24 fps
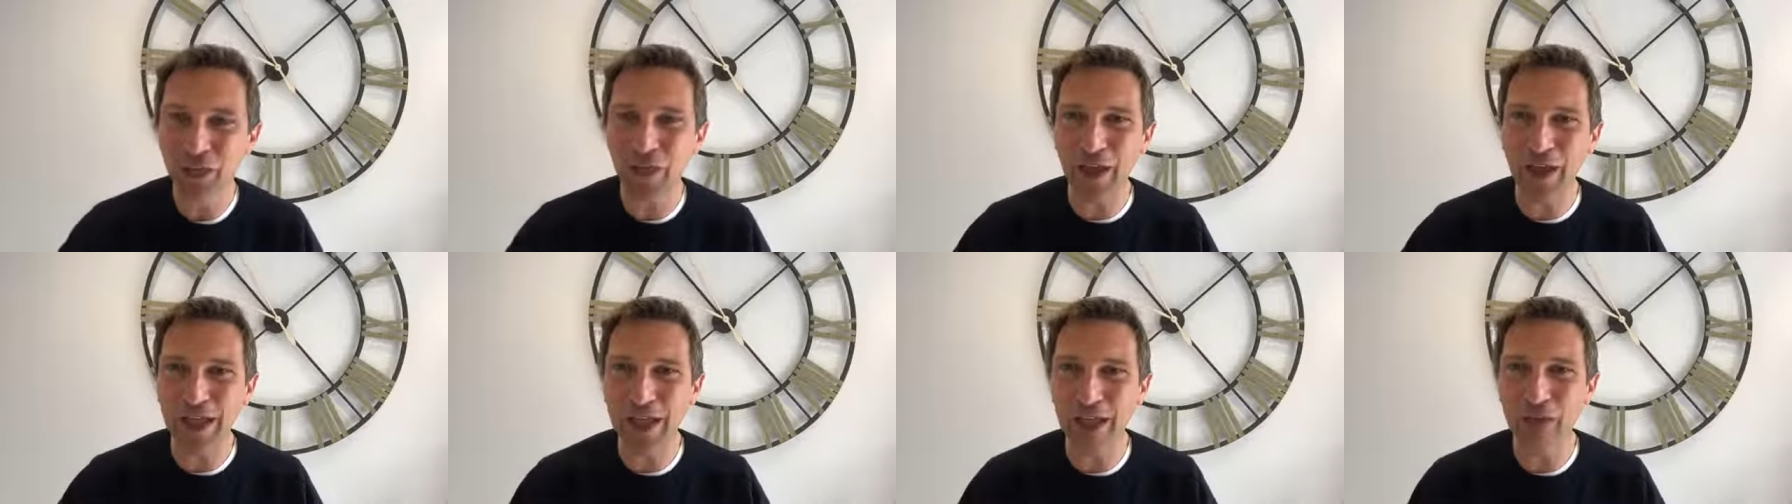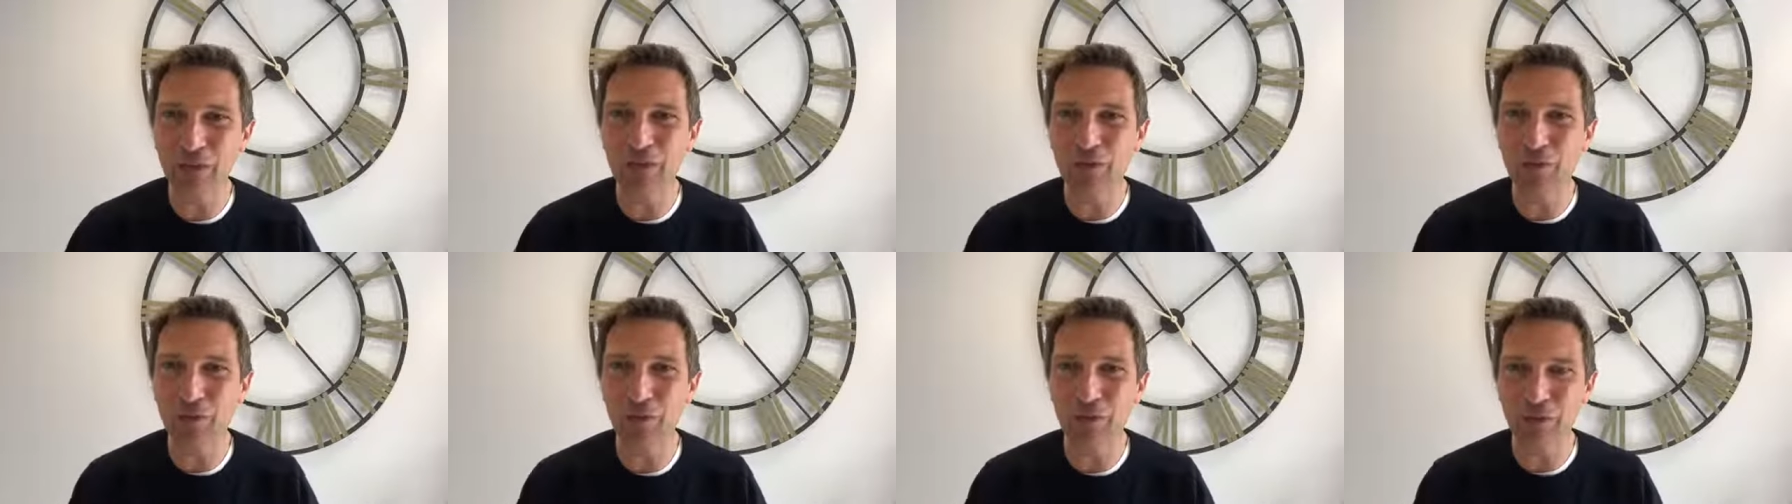Thank
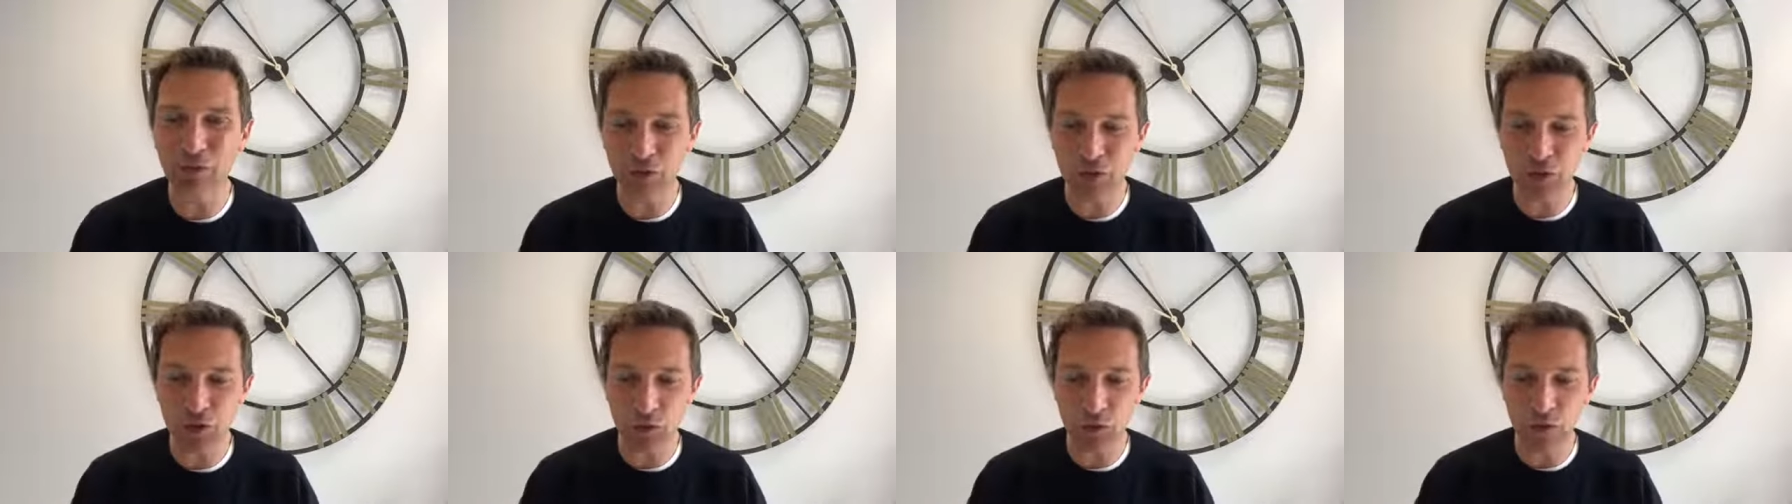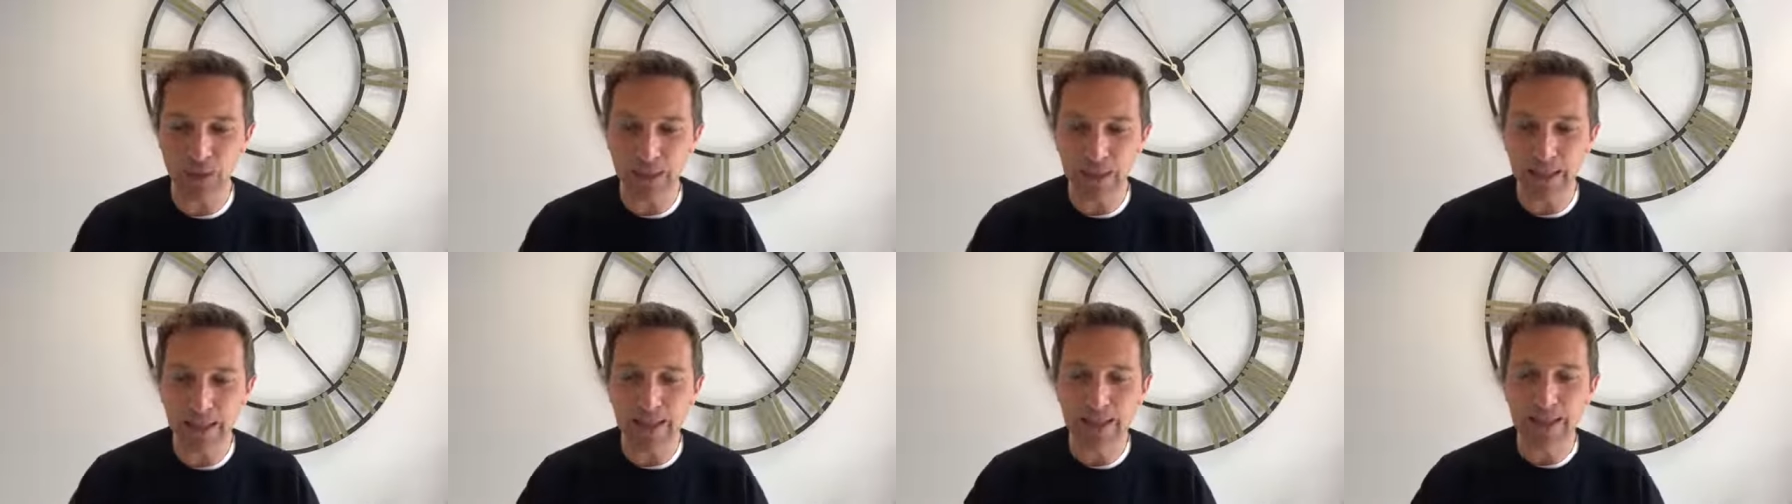you, everyone, for
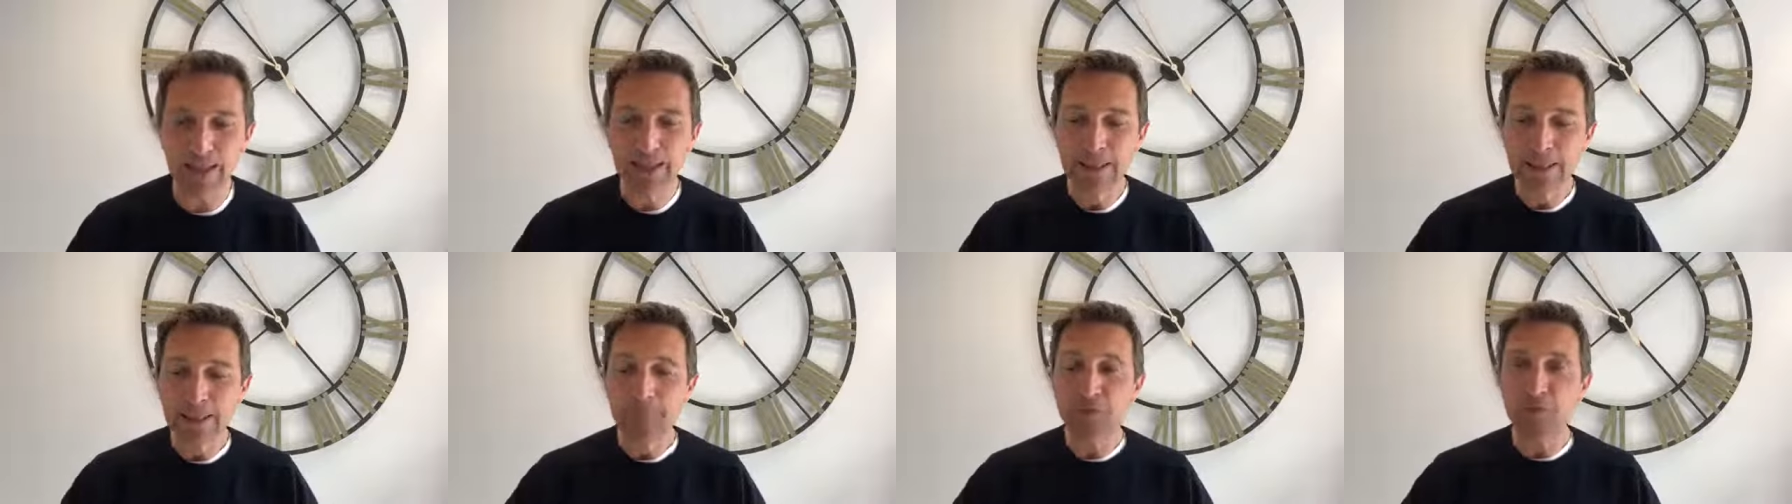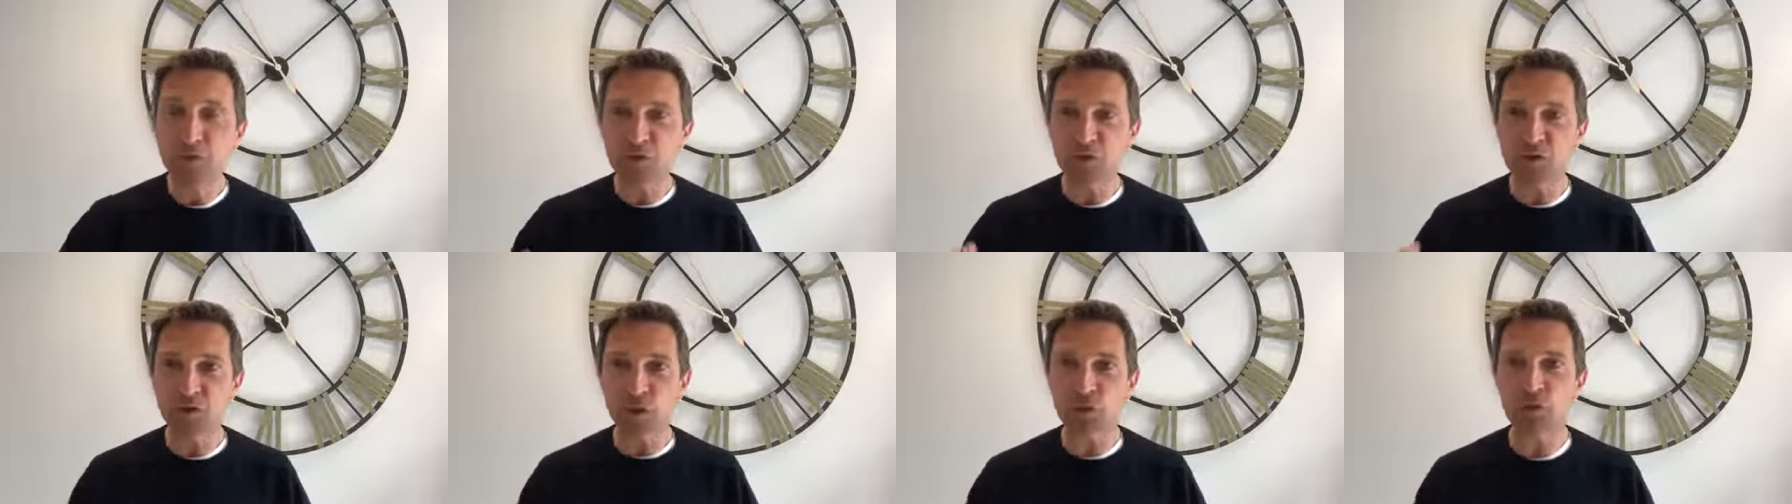joining in.
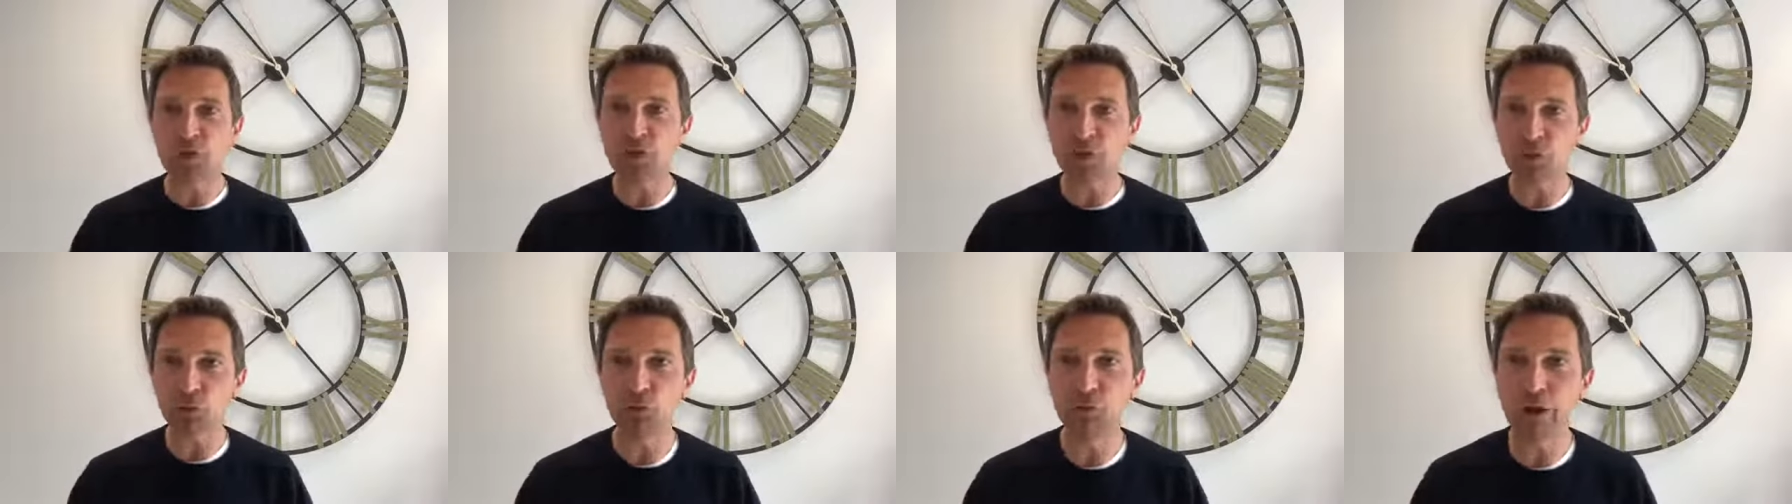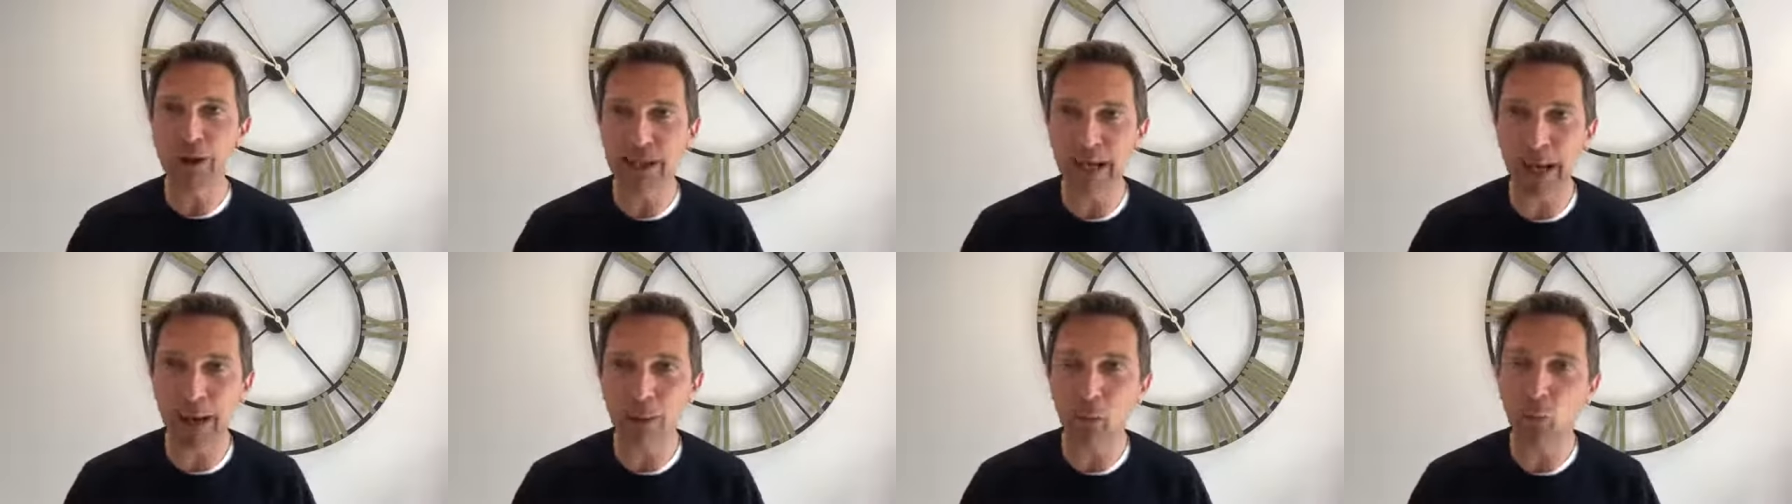So just to
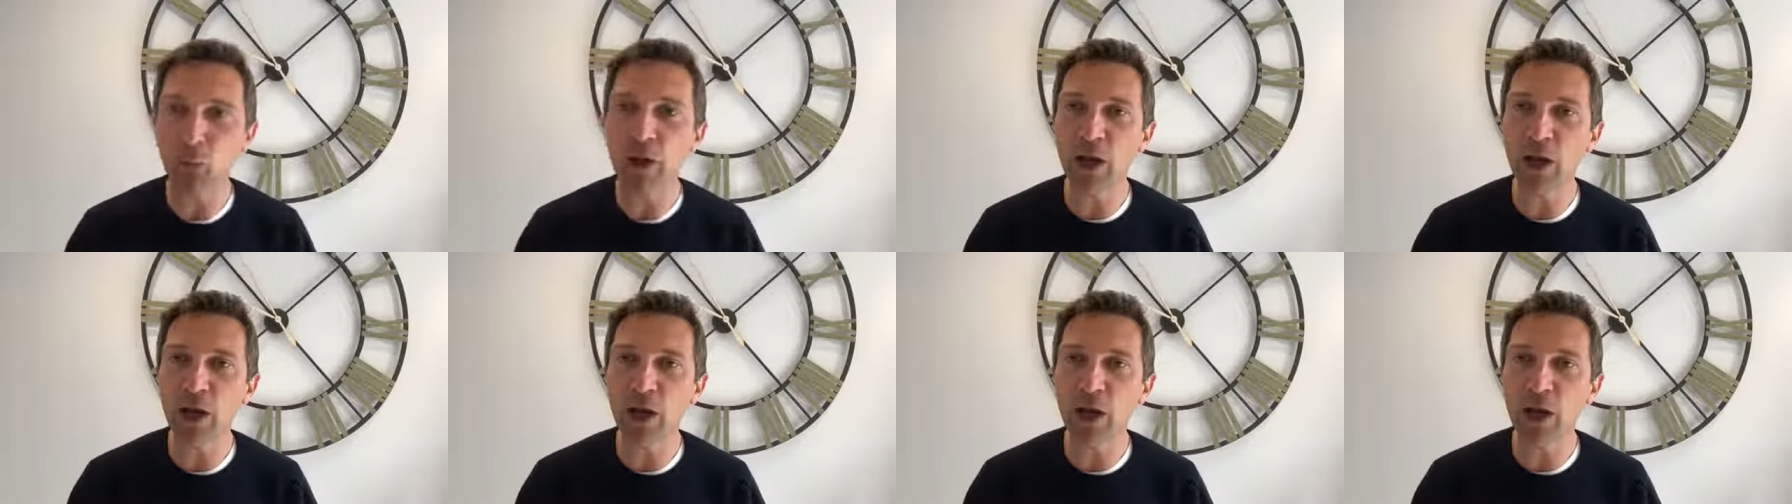recap,